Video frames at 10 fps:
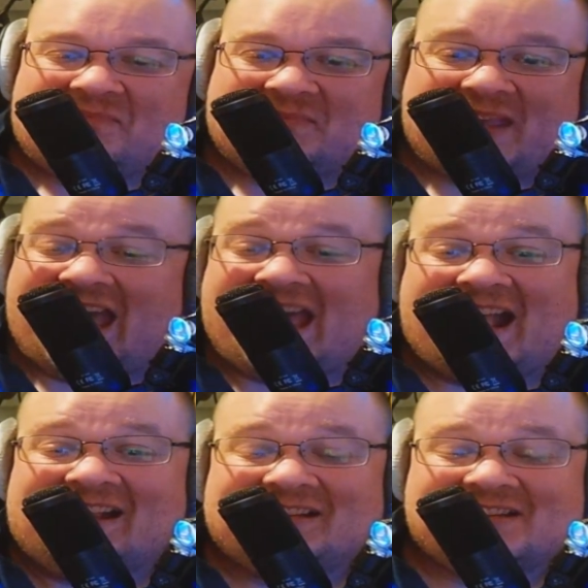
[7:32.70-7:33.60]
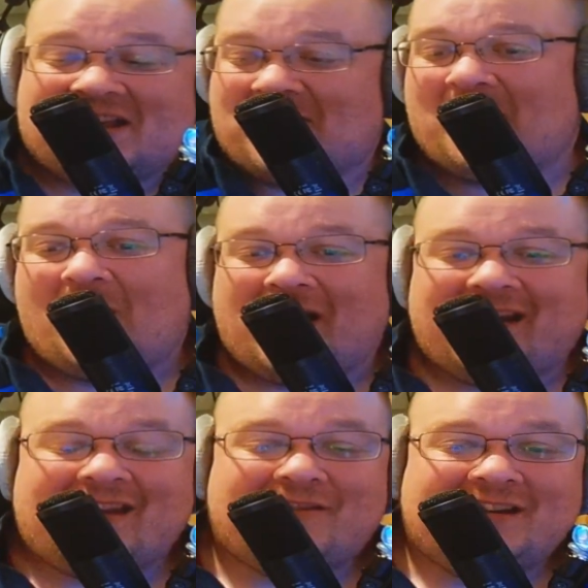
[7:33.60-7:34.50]
Yeah, so
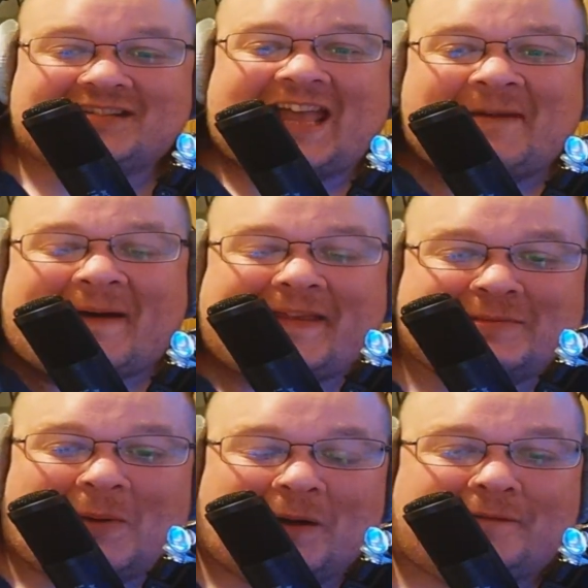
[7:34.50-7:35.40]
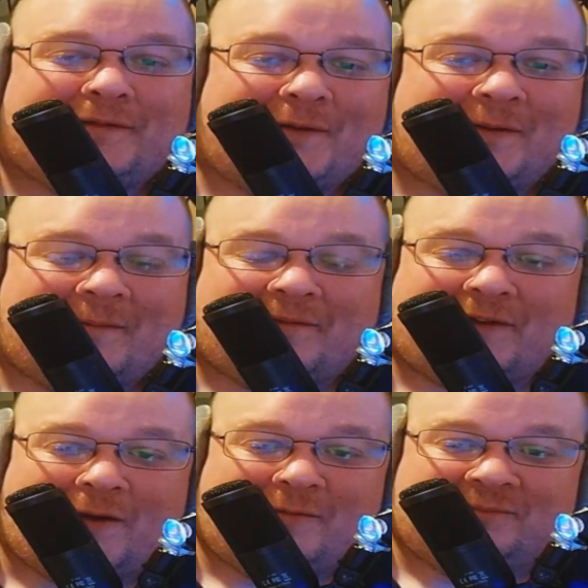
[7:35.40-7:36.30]
what can you really say about this
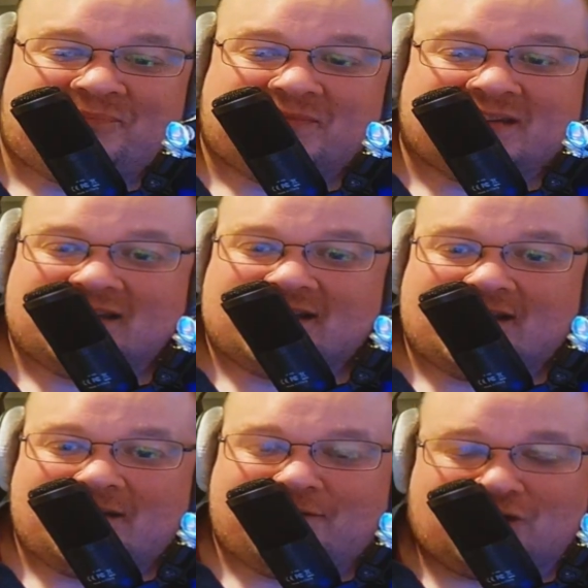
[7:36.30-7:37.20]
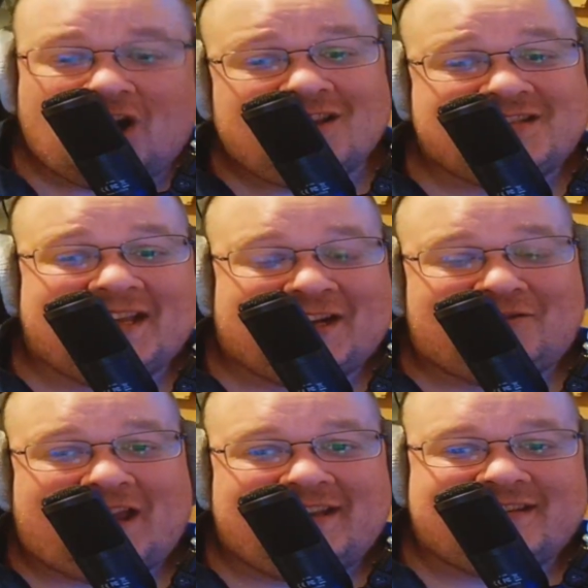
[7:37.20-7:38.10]
microphone for content
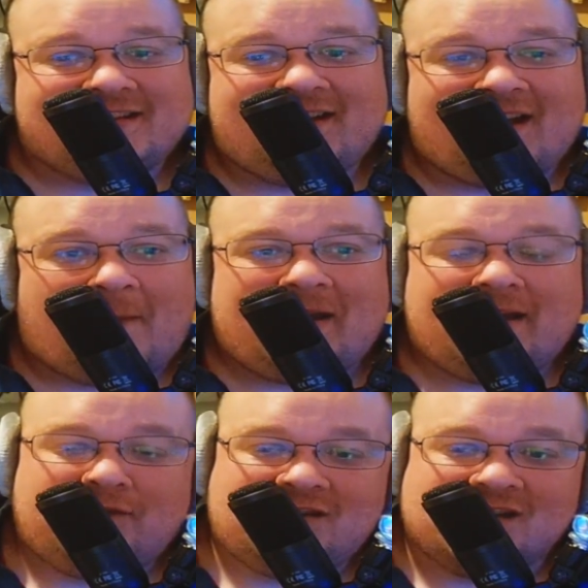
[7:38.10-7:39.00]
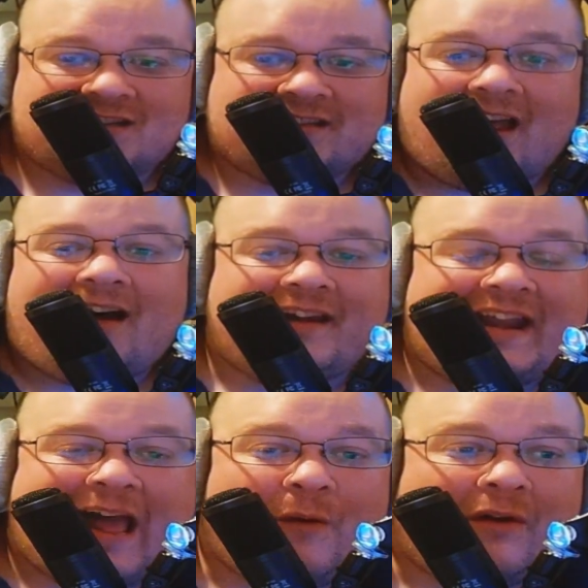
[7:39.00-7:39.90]
creation? I mean, if you're just
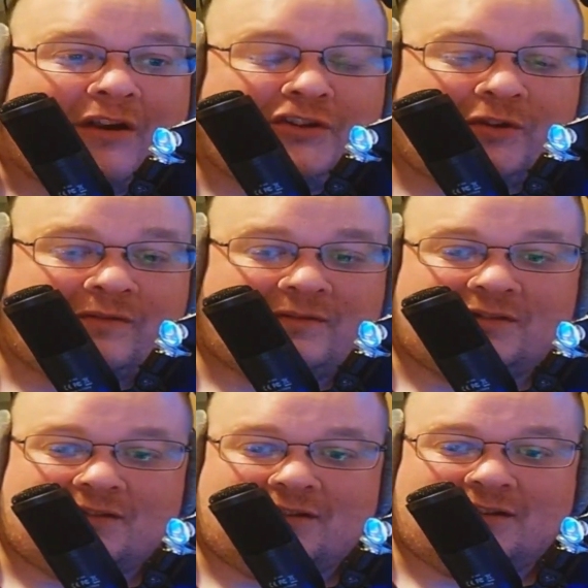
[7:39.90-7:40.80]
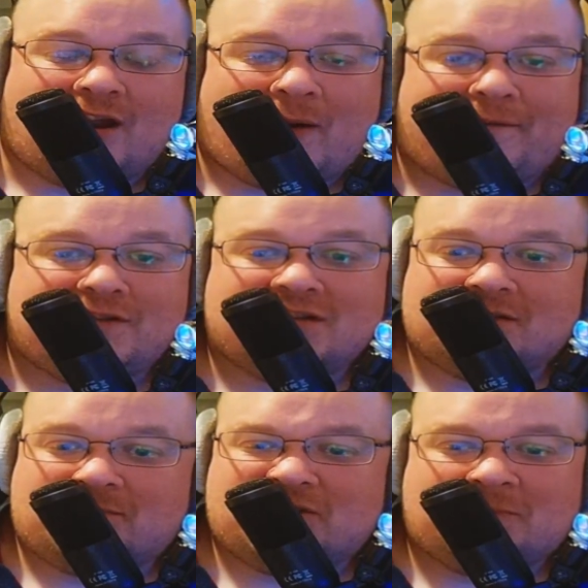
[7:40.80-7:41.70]
starting out and you after
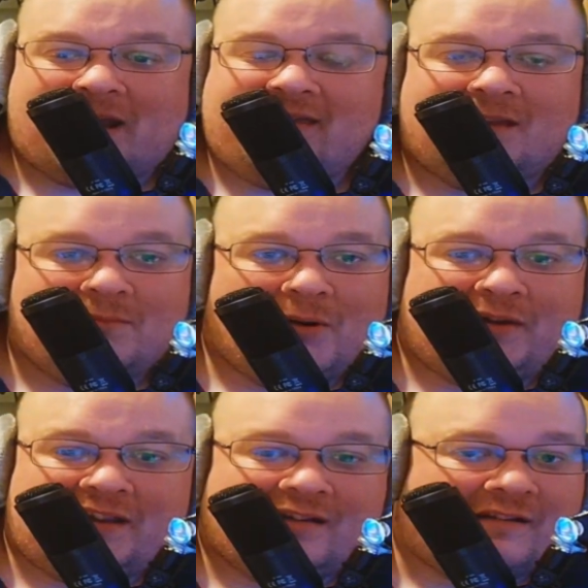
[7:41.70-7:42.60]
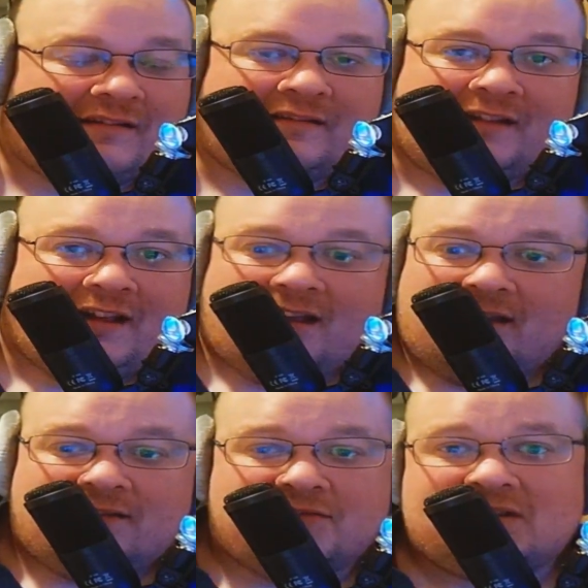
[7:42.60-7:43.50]
spending money on
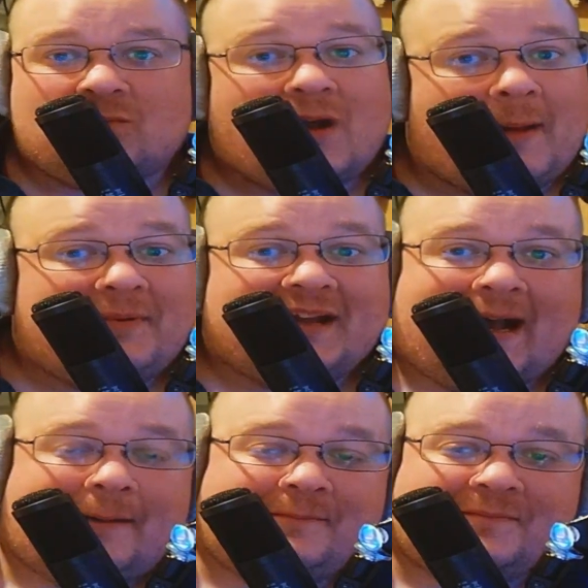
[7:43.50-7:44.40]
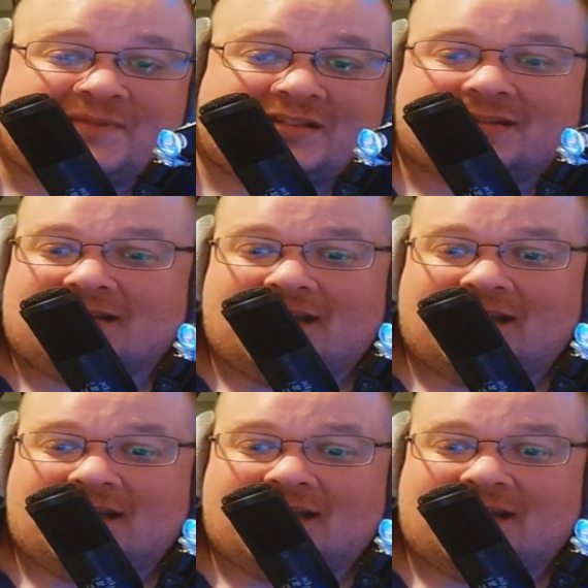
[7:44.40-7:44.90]
obviously webcams,